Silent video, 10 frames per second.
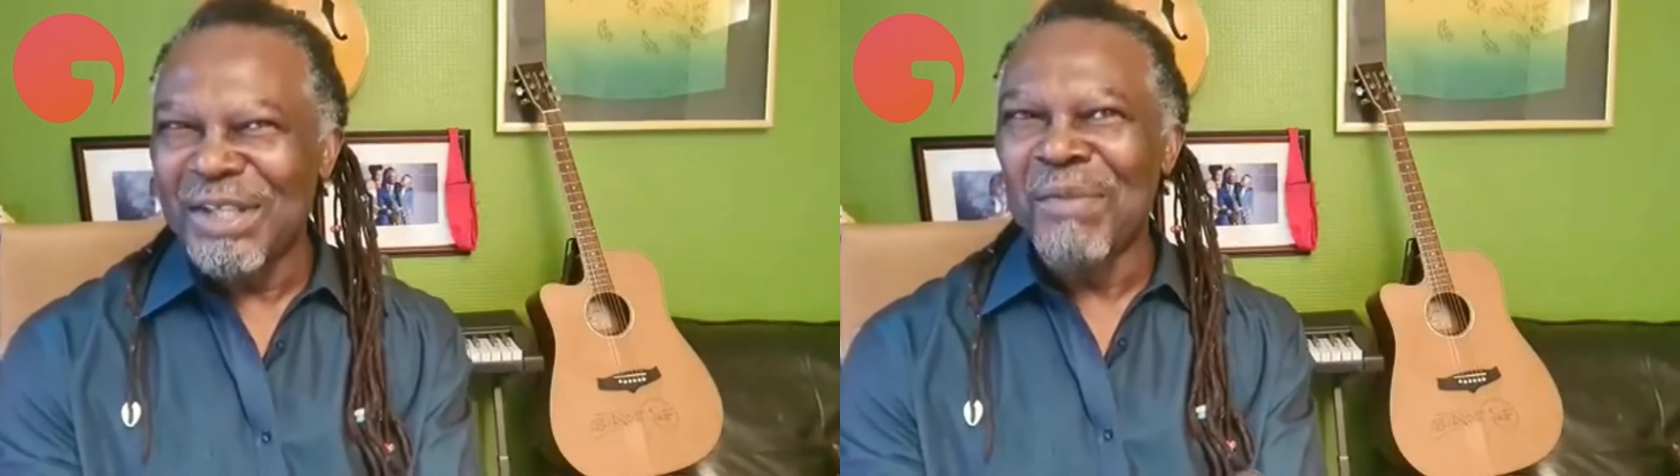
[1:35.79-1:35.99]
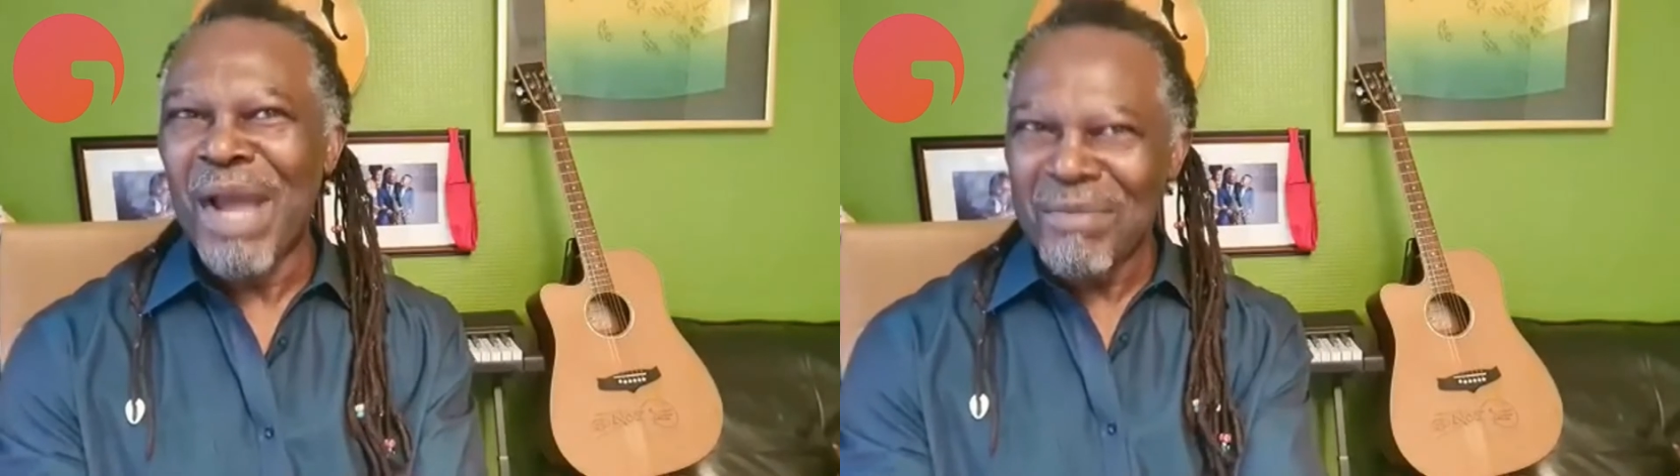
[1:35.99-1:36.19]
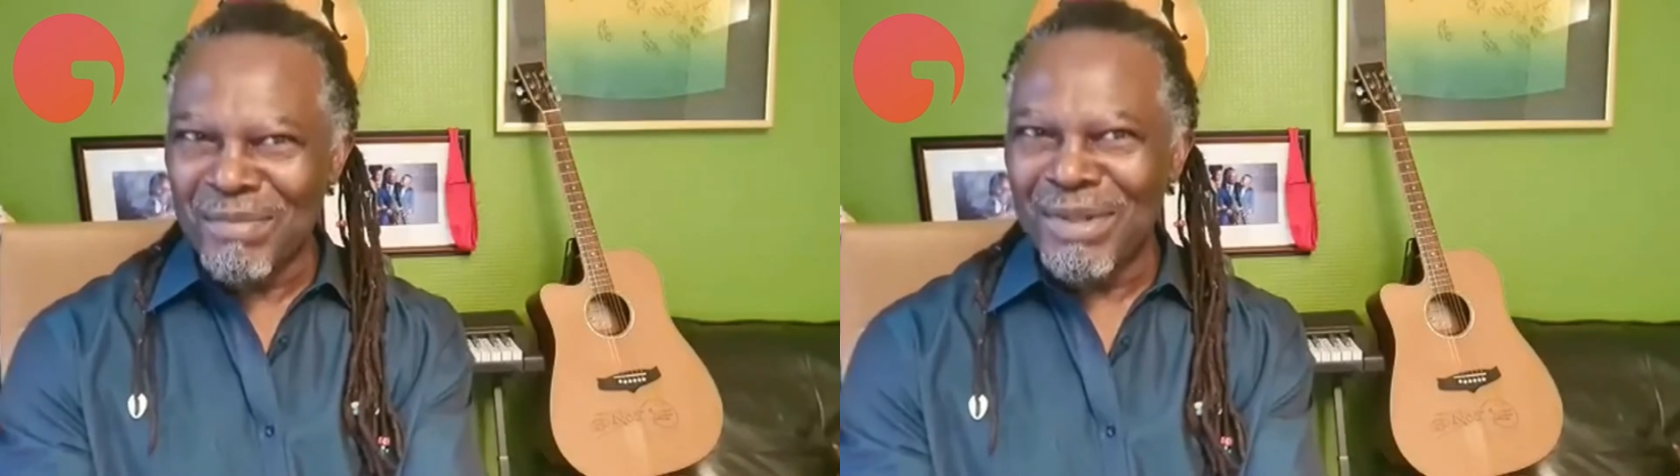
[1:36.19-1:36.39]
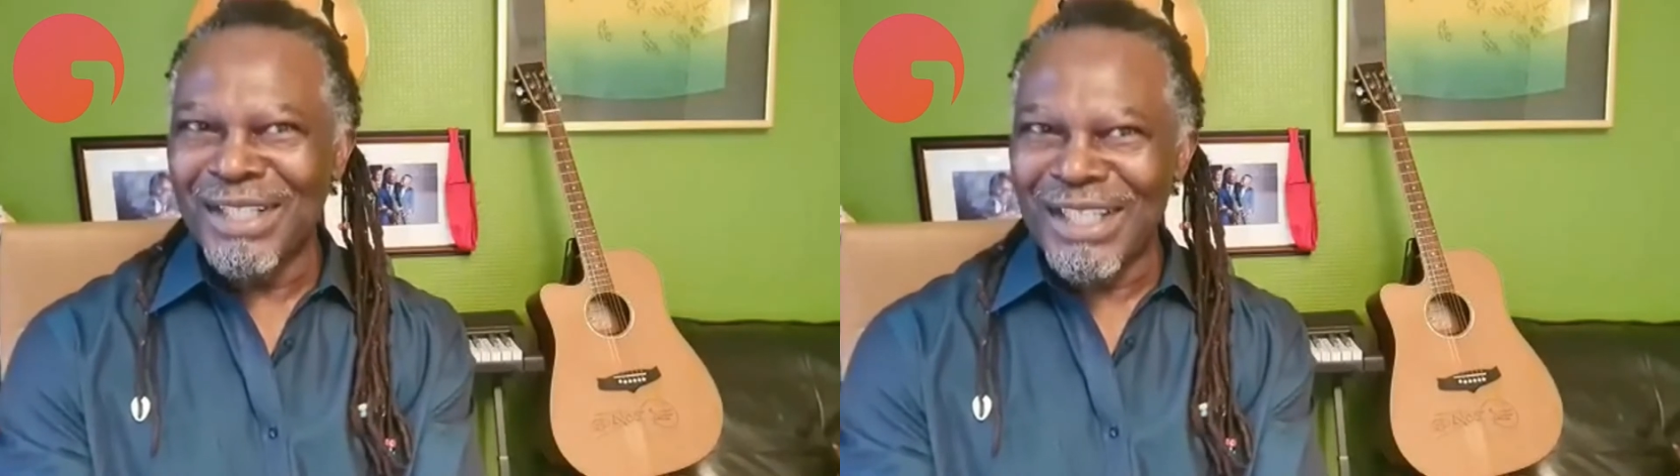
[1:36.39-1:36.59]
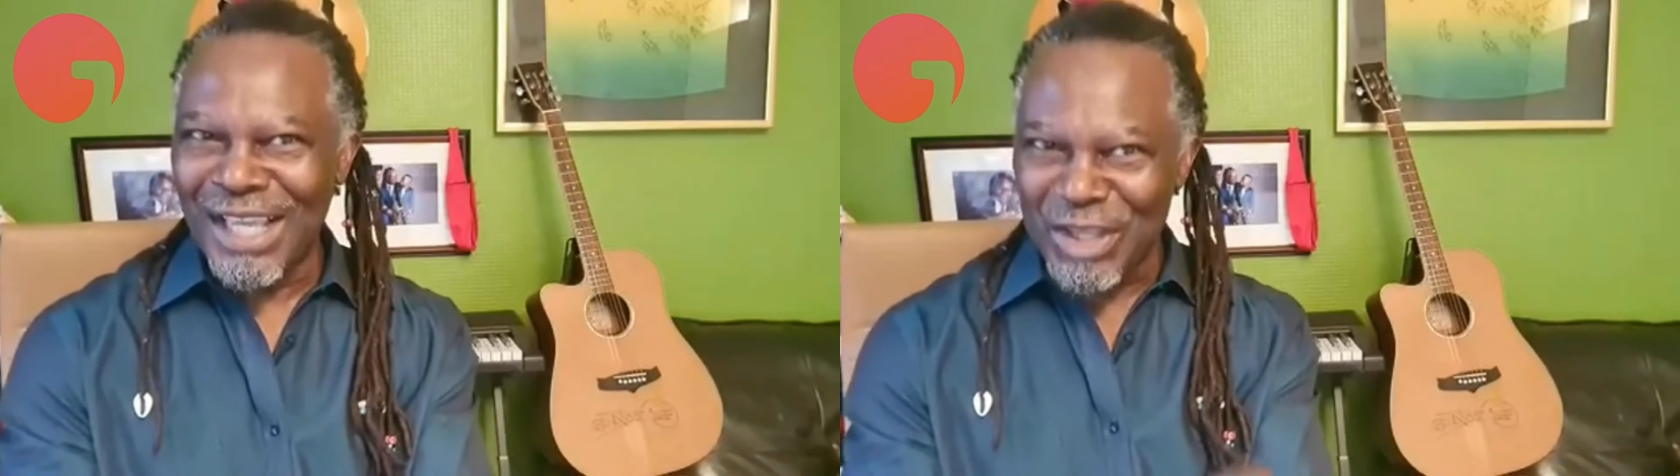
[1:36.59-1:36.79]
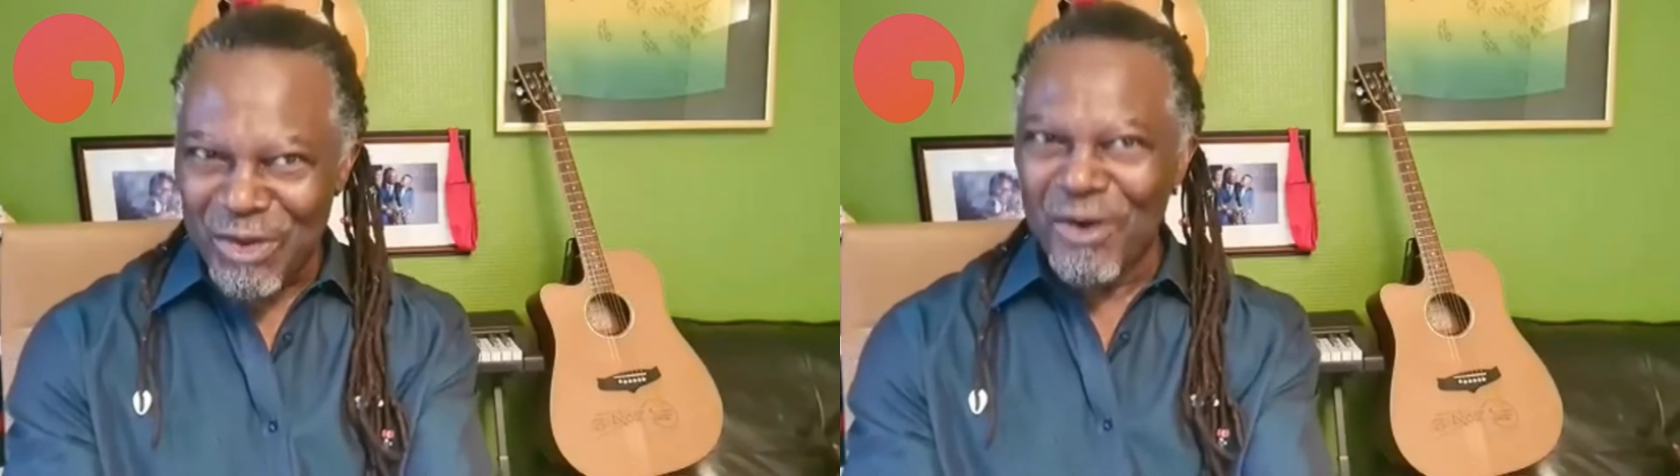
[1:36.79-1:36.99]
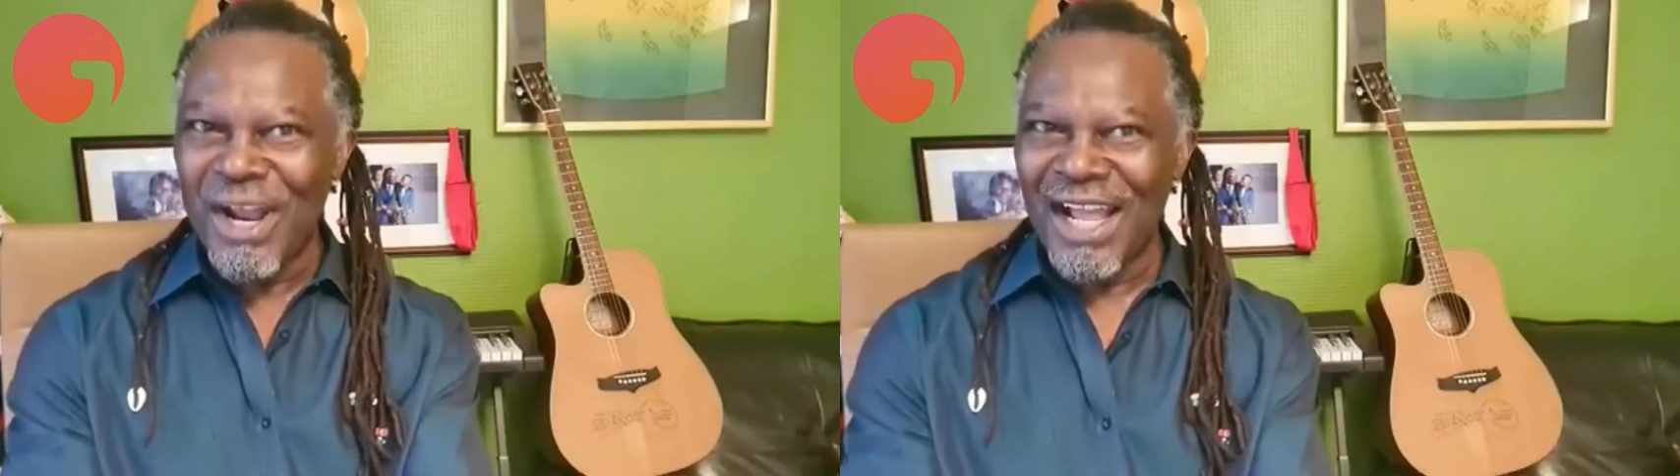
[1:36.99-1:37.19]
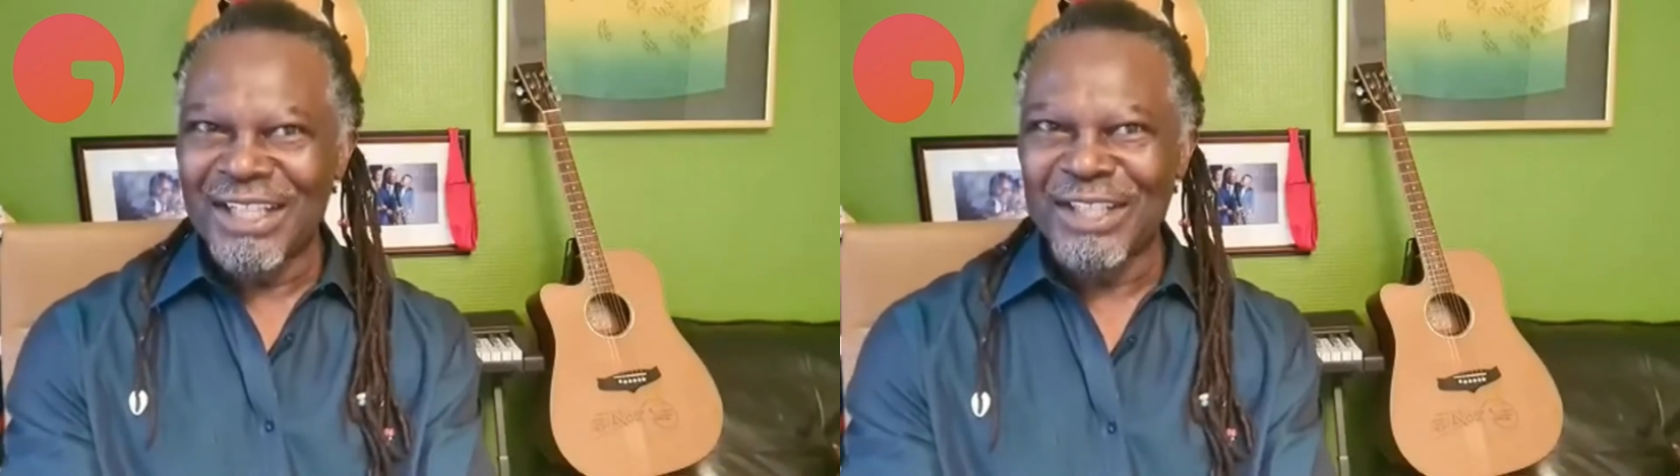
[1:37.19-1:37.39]
you might be able to get your
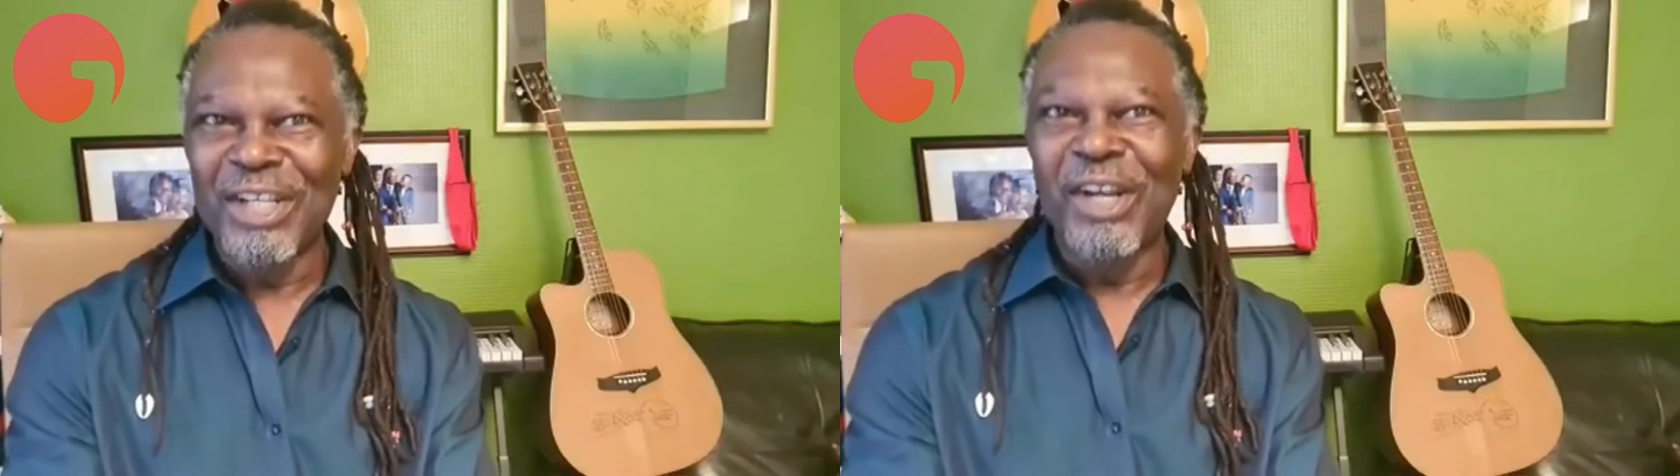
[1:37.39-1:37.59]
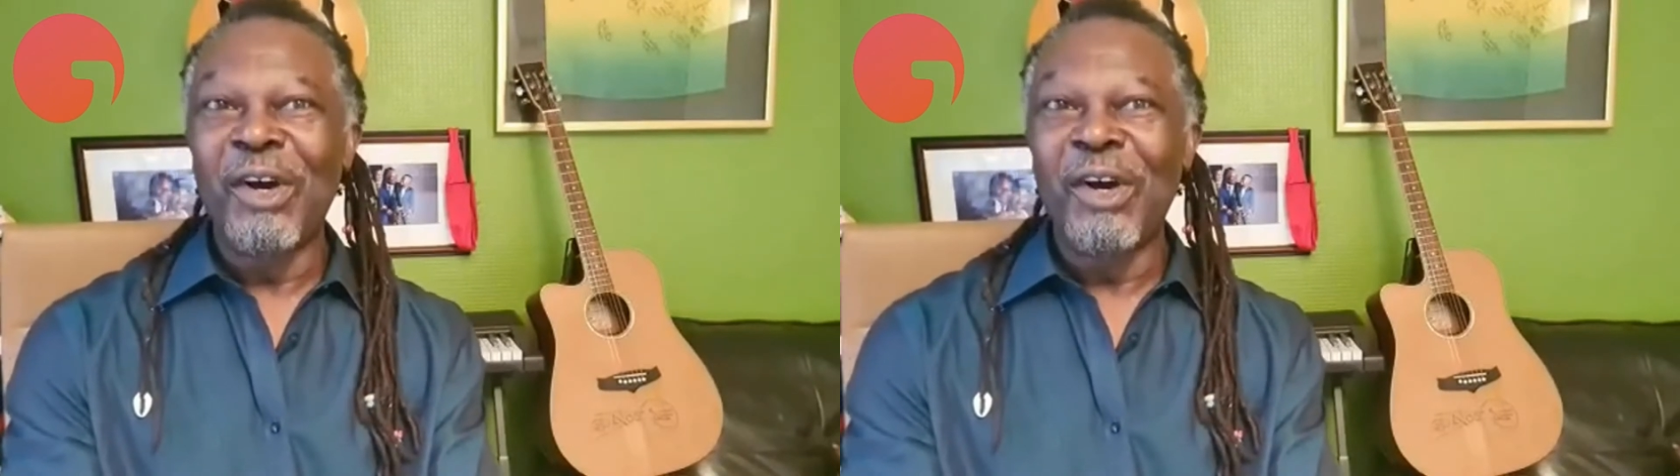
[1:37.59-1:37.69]
hands